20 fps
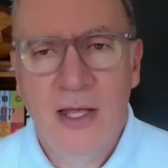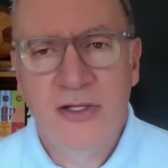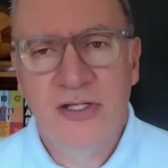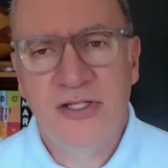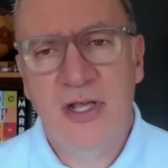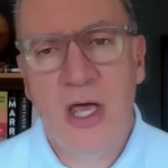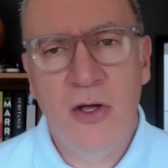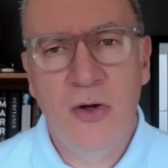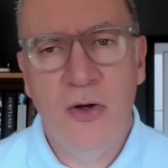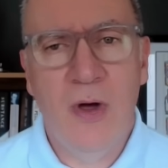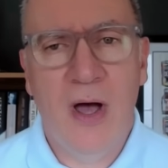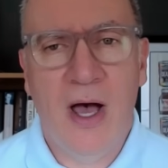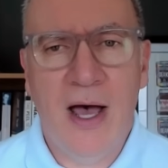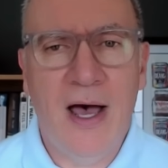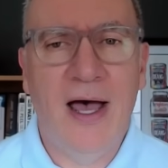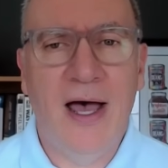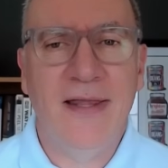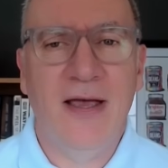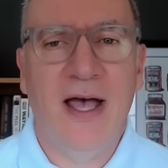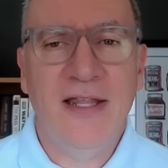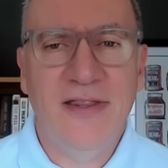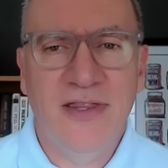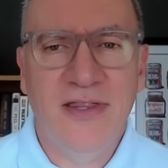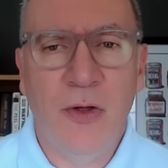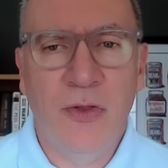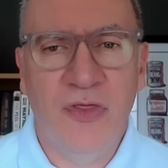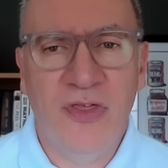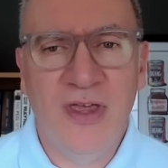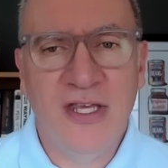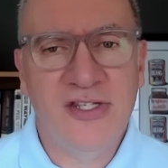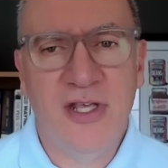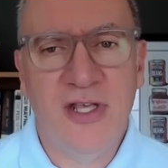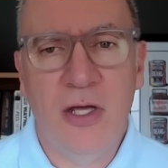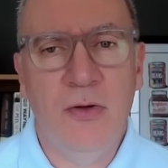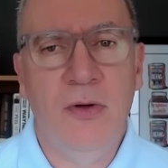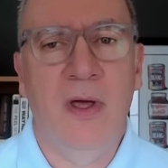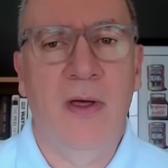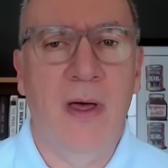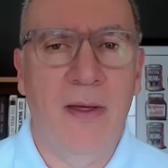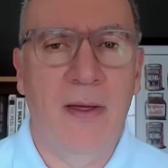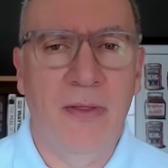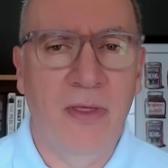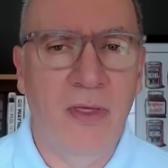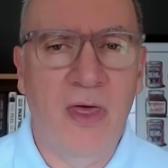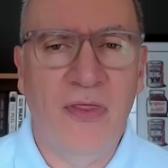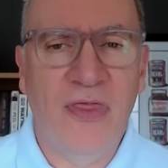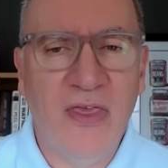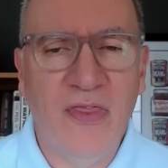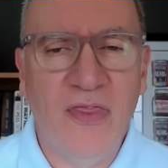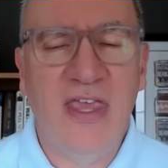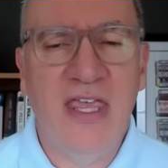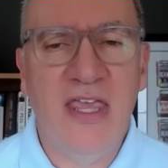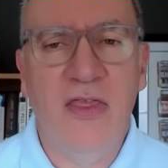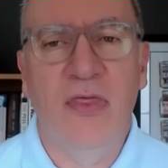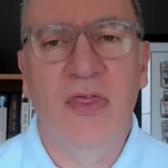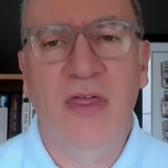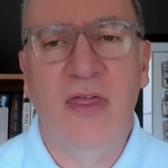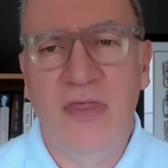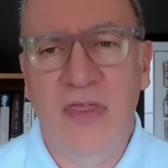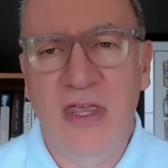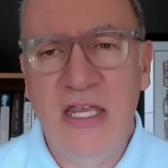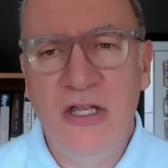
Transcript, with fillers: So I, I, don't think so. I think the the,